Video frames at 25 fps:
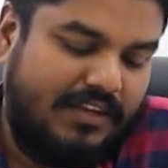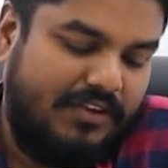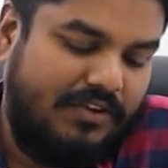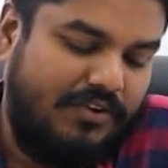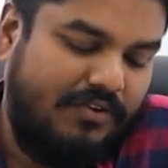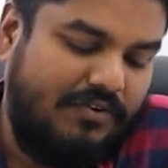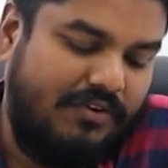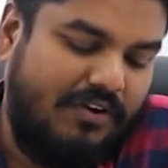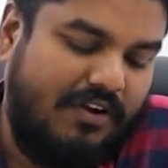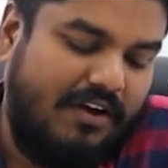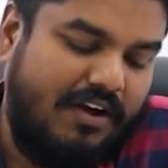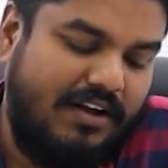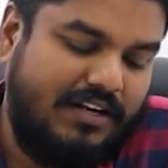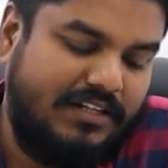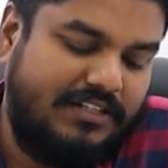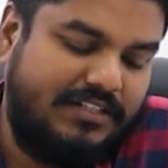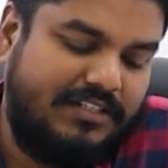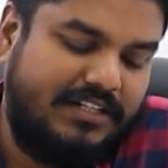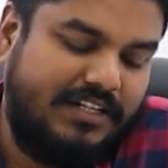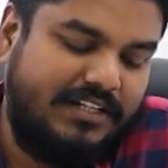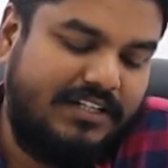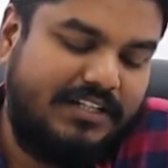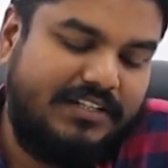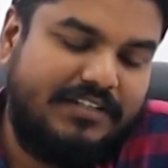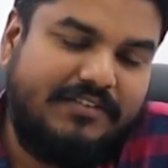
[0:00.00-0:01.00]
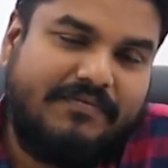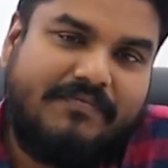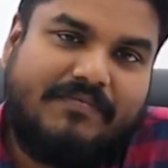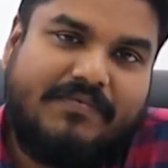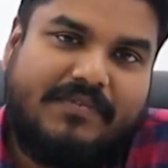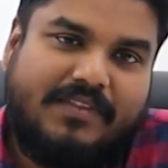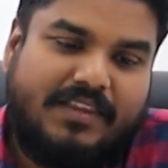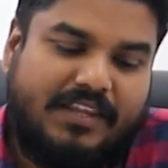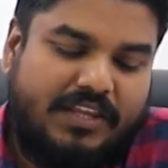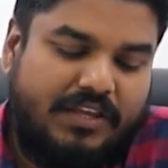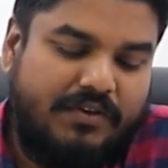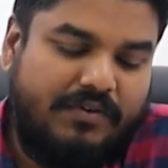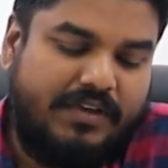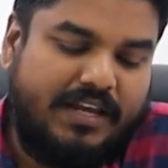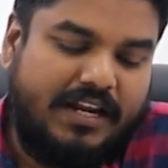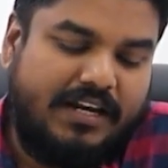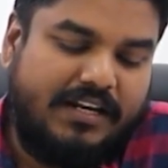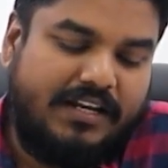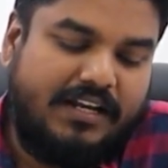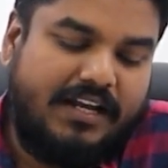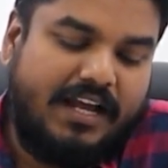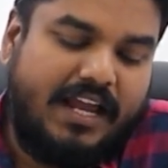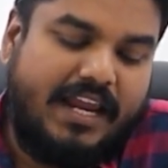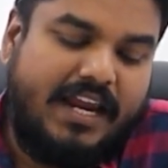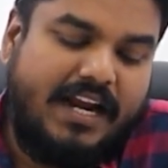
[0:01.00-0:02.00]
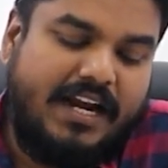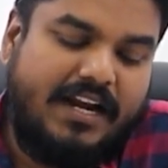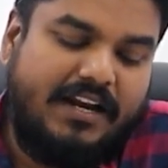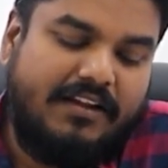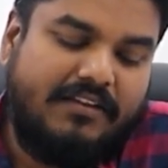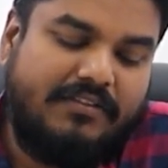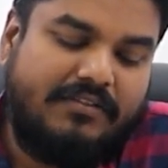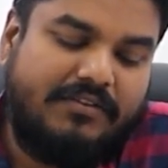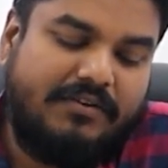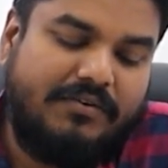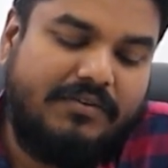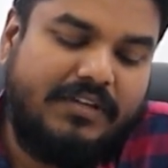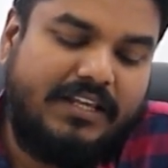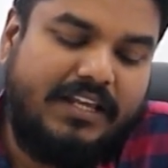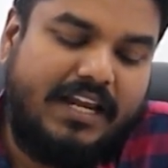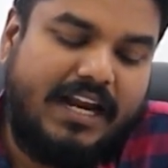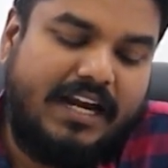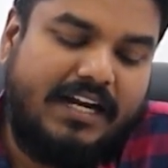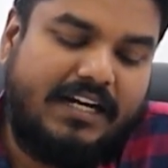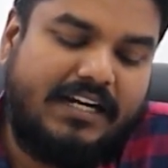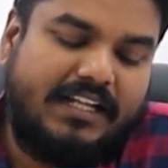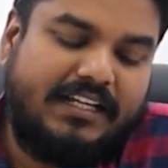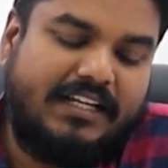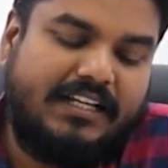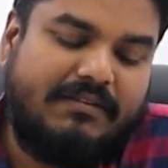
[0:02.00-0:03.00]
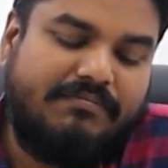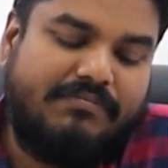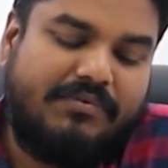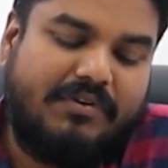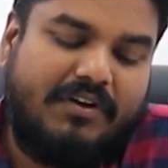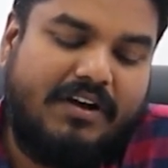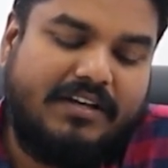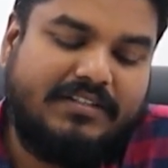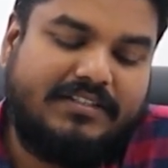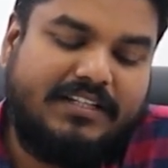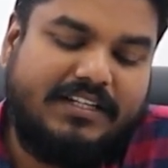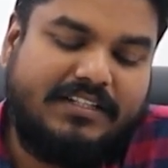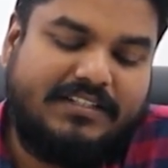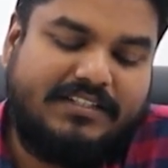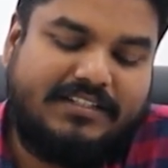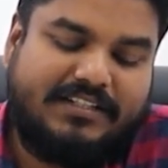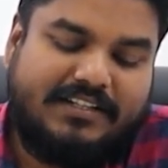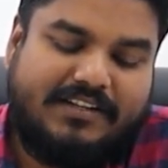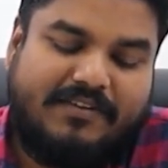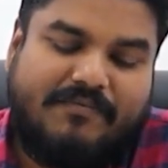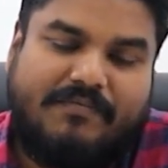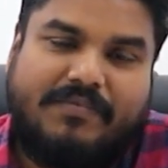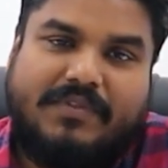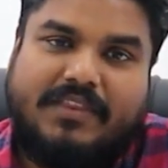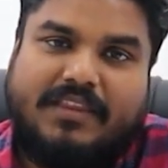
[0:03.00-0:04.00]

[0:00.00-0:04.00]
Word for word: You launch it, you can guide through the entire process.